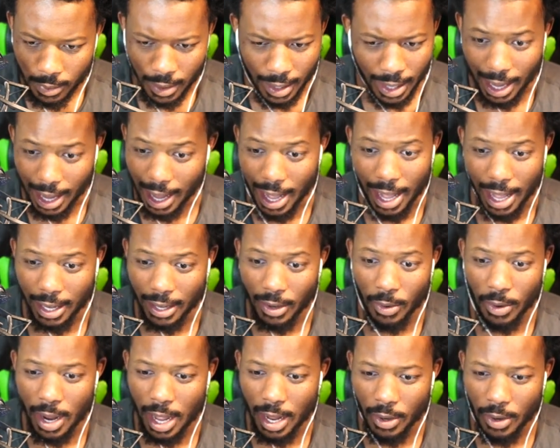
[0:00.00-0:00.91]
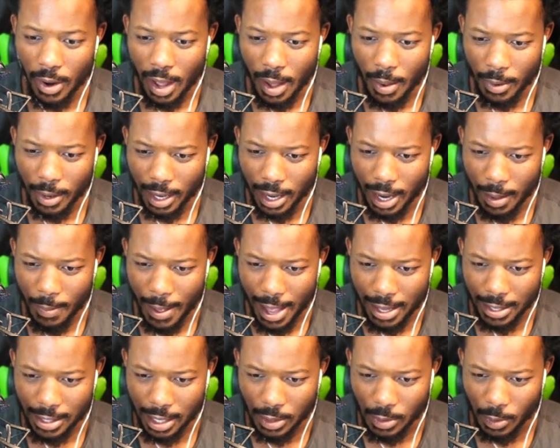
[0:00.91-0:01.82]
I, I don't, I don't know how we're gonna get
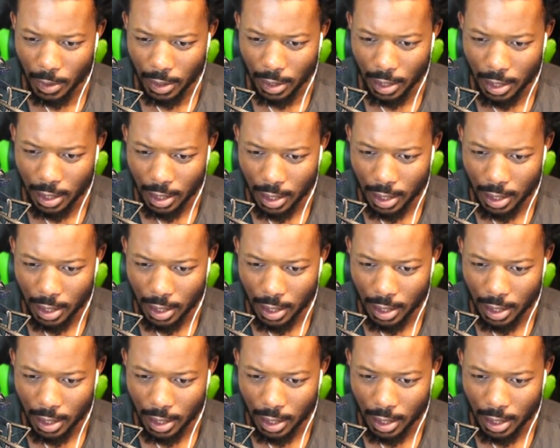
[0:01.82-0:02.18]
past this one.